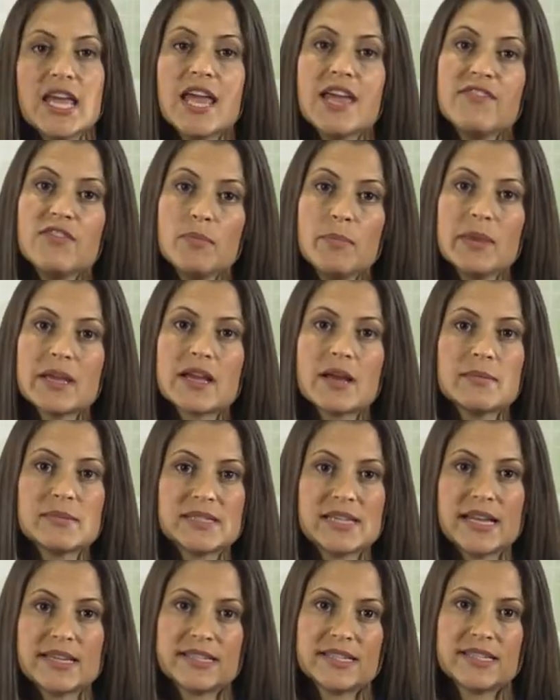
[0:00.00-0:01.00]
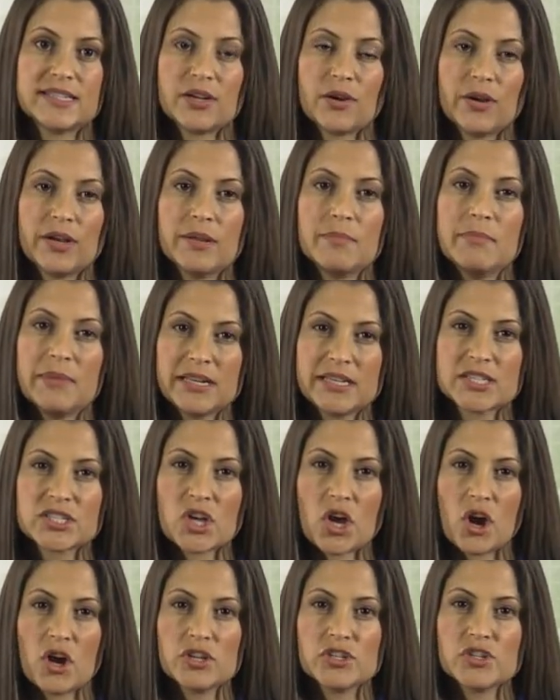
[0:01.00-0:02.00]
If it becomes necessary to mix
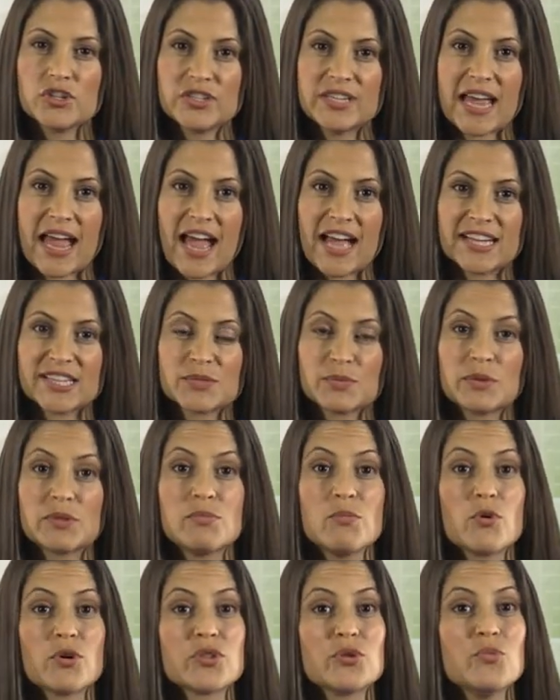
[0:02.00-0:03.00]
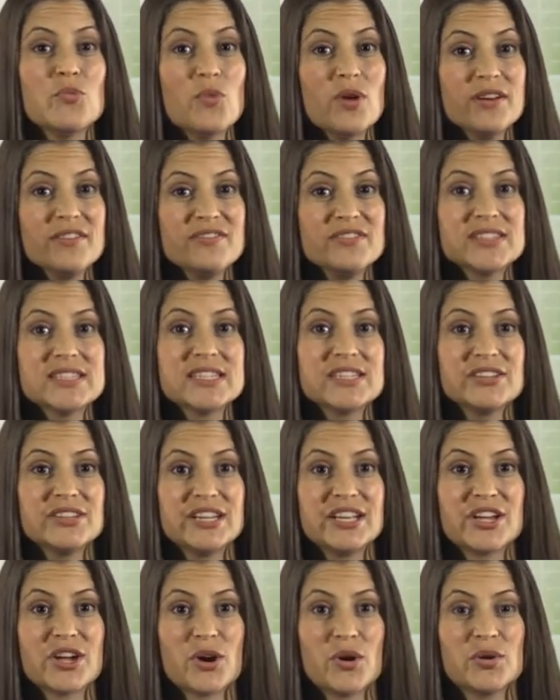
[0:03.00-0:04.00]
cards or tags with more than one facility
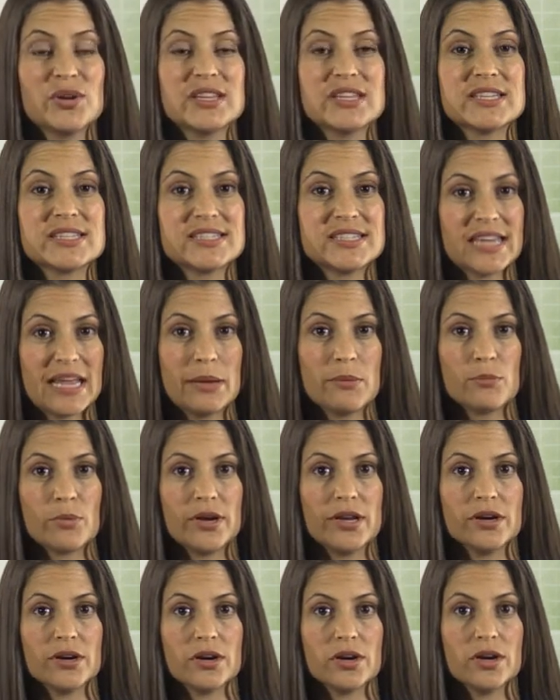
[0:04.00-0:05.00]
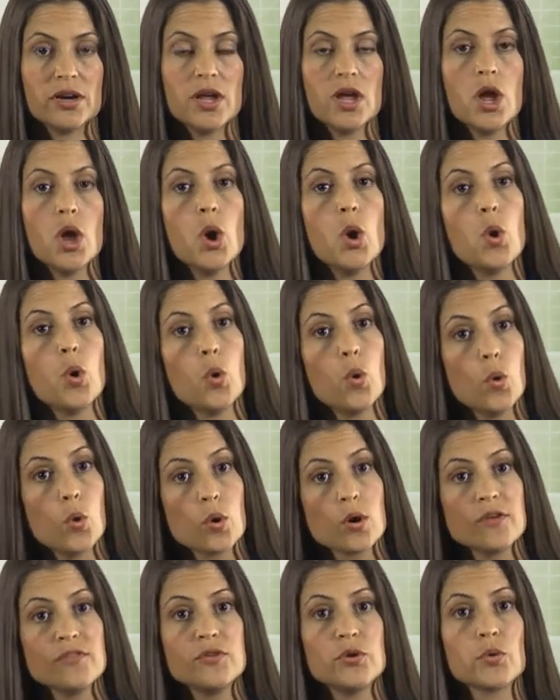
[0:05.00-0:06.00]
code in the same reader, or
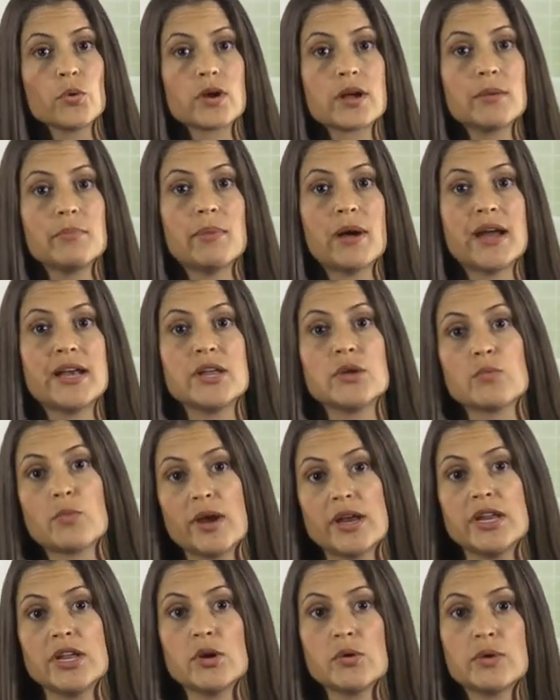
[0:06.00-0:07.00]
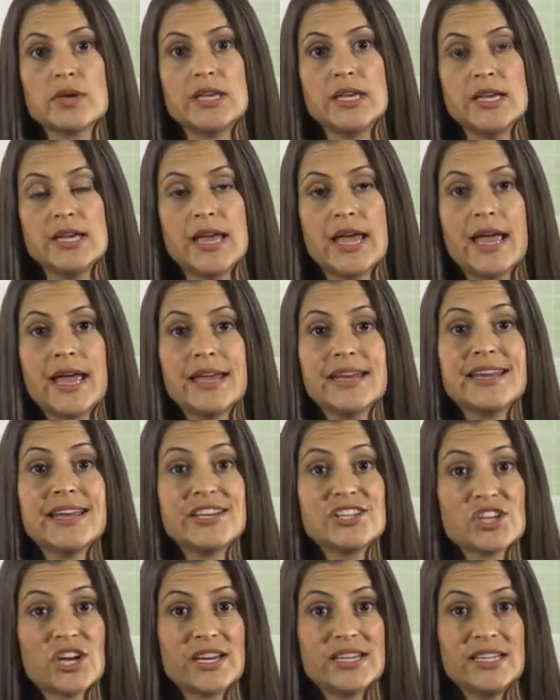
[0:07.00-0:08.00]
if you are combining radio key and
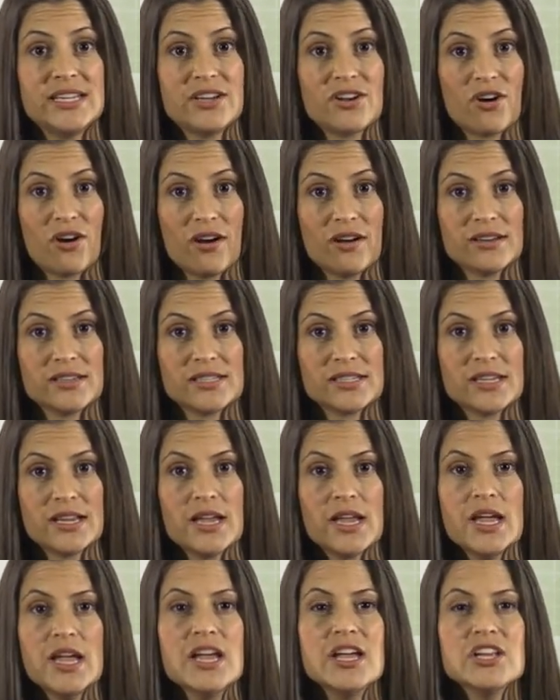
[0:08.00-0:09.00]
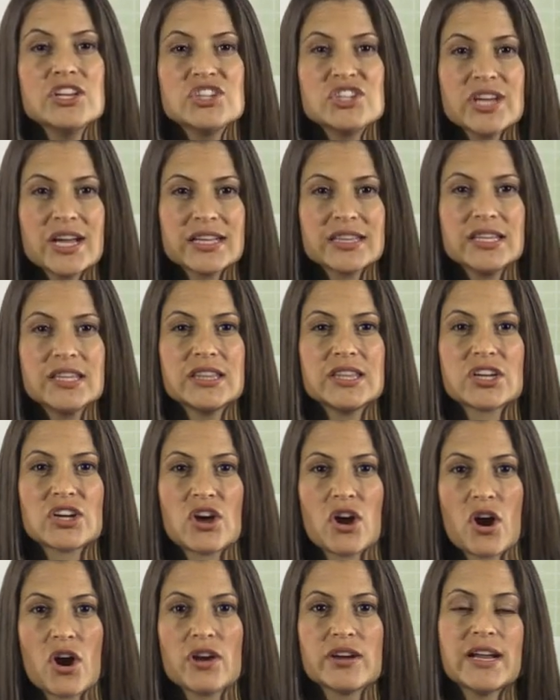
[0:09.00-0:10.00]
HID cards, check that the
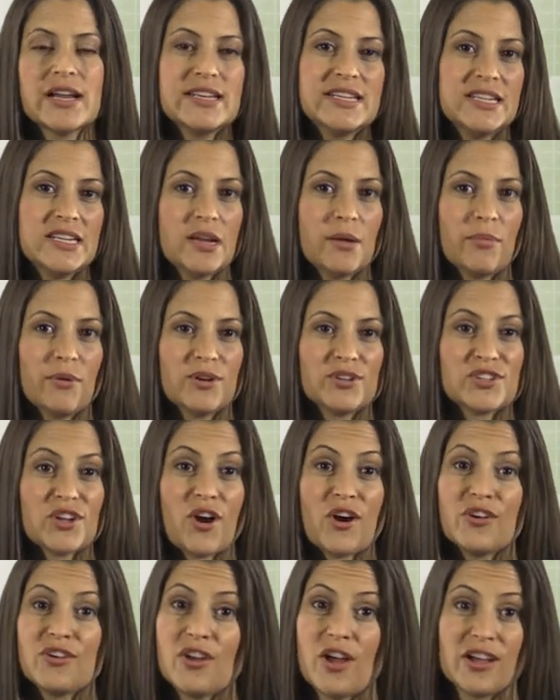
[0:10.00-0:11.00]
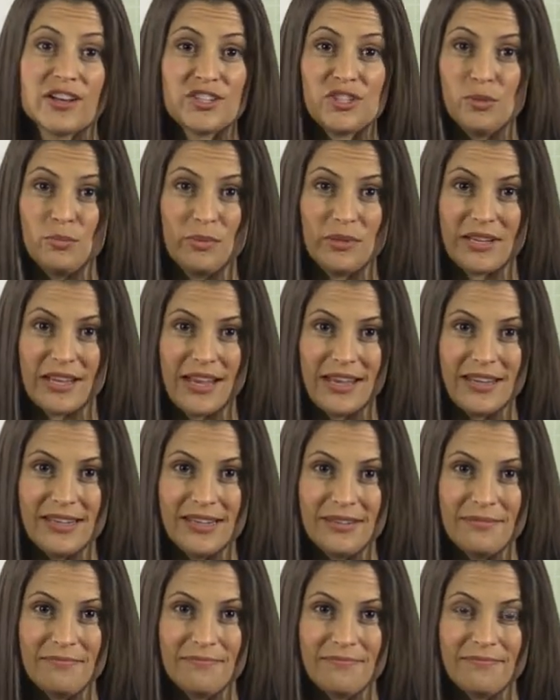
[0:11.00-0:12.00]
card ID numbers are not
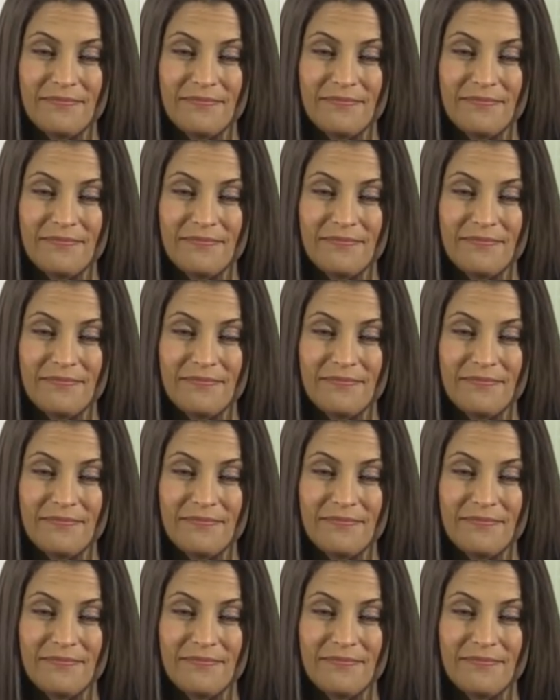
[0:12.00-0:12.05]
duplicated.